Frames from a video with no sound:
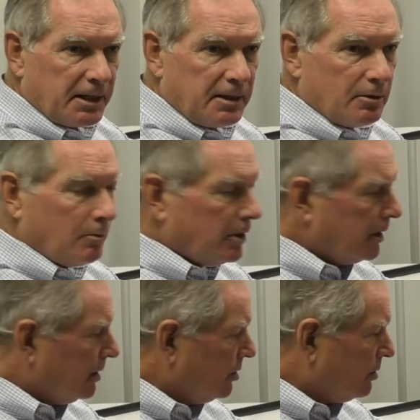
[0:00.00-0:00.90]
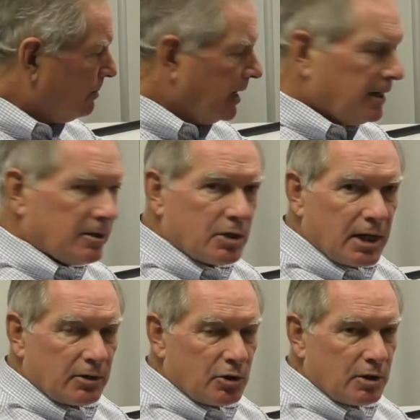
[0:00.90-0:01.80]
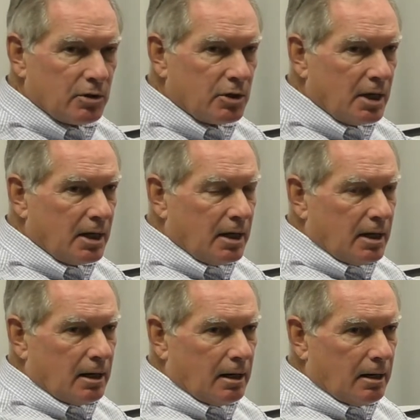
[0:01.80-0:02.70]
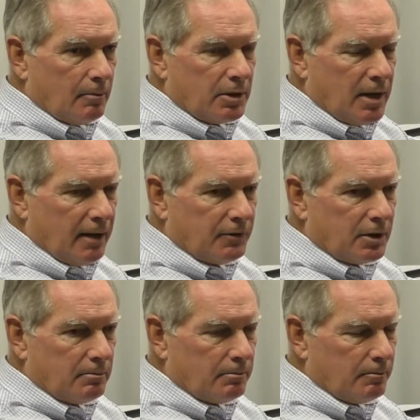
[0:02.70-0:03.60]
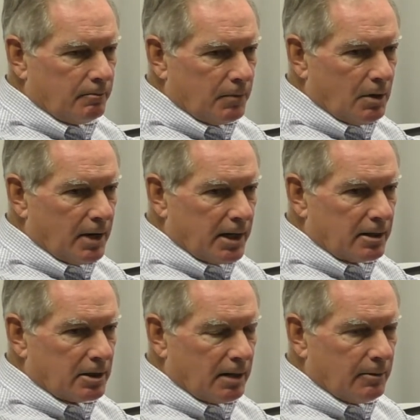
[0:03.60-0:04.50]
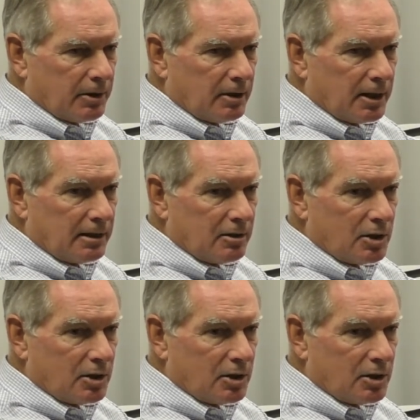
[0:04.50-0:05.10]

either one of these painted sections. We'd have to know ahead of time what the thickness of